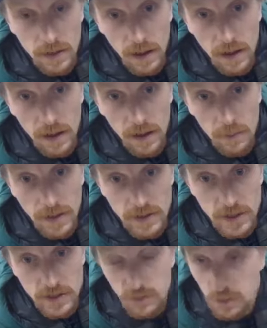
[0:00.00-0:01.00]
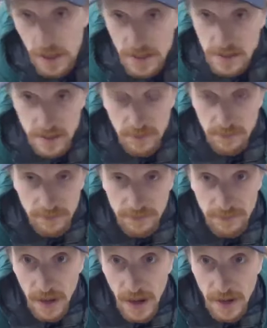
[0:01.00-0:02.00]
um, and just read some
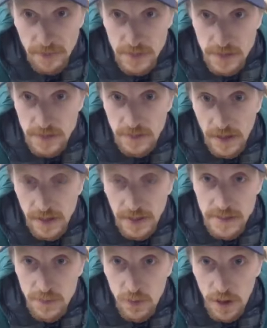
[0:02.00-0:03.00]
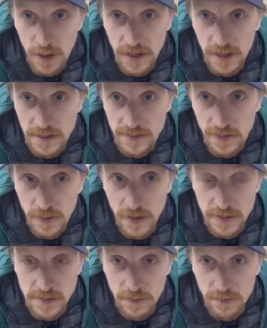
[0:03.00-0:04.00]
items and get some more ideas for
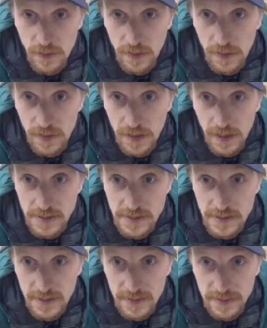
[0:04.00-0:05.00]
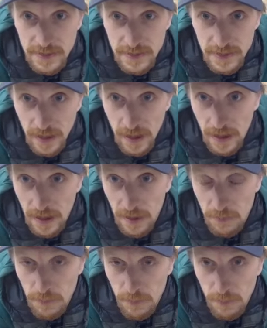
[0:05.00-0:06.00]
things to throw in their kits.
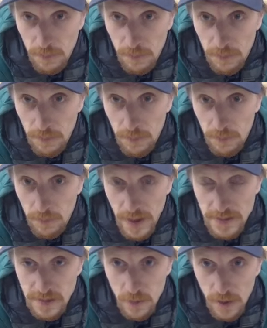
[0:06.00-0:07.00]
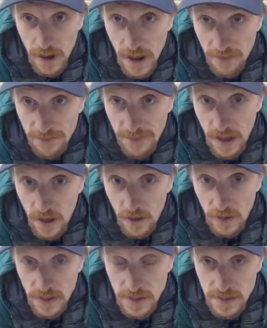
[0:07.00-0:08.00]
Um, basically, what I
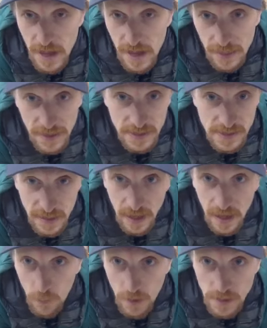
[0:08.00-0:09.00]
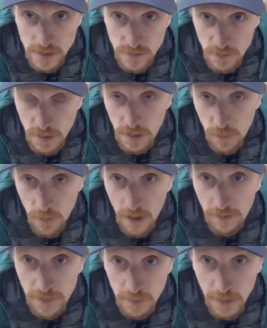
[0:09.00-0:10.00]
found is that this kit works really
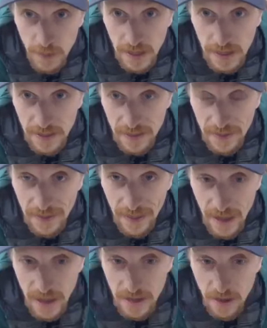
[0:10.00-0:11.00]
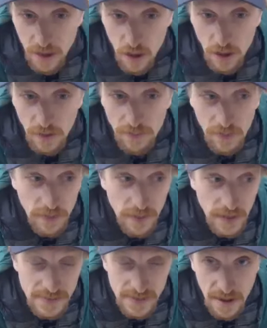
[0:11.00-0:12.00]
well for me and all of the
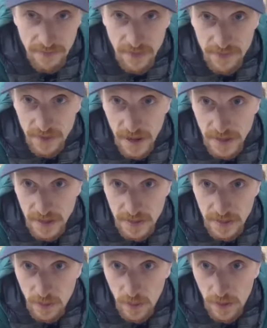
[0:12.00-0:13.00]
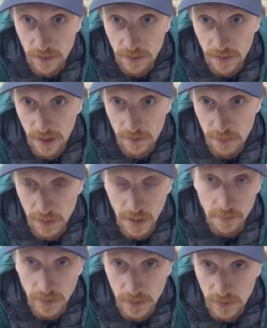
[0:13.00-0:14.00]
things that I've ever had to deal with, I've been
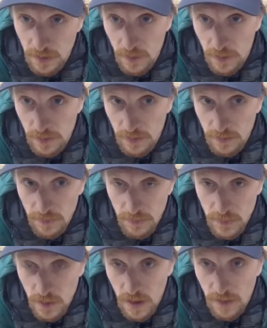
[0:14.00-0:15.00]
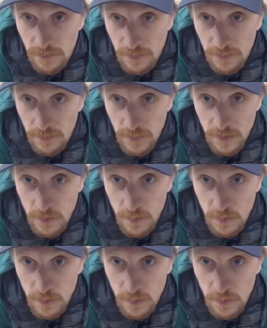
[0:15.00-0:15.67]
able to deal with stuff that's